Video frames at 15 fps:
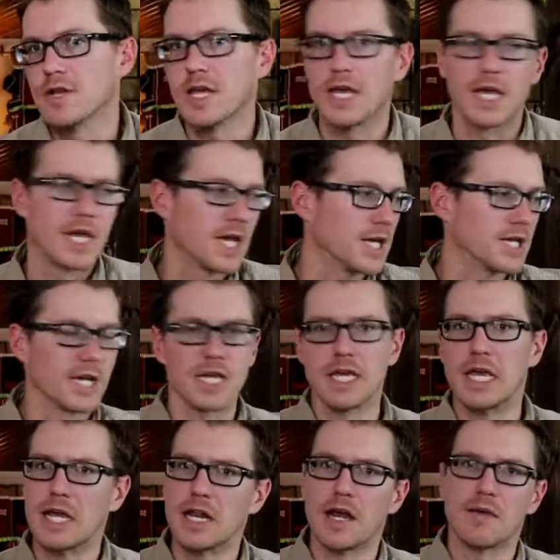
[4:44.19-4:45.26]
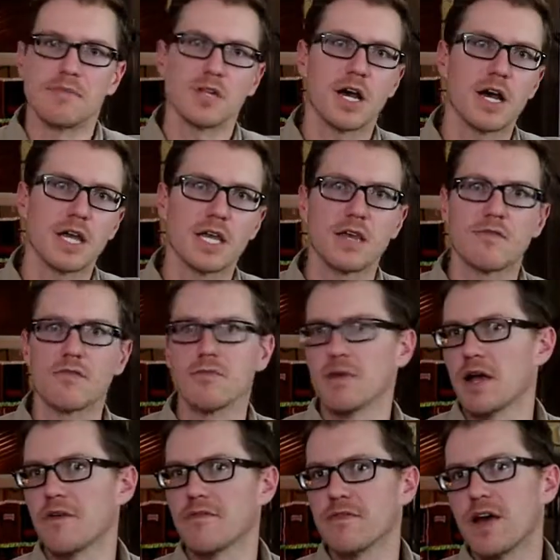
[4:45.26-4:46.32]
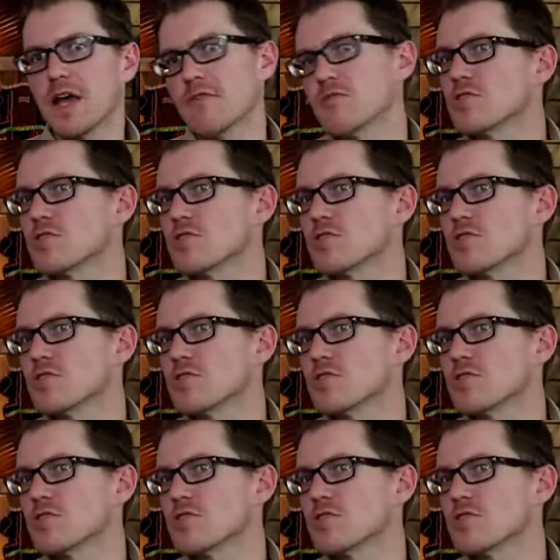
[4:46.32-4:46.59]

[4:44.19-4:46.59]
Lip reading: and again, I'm talking from about 5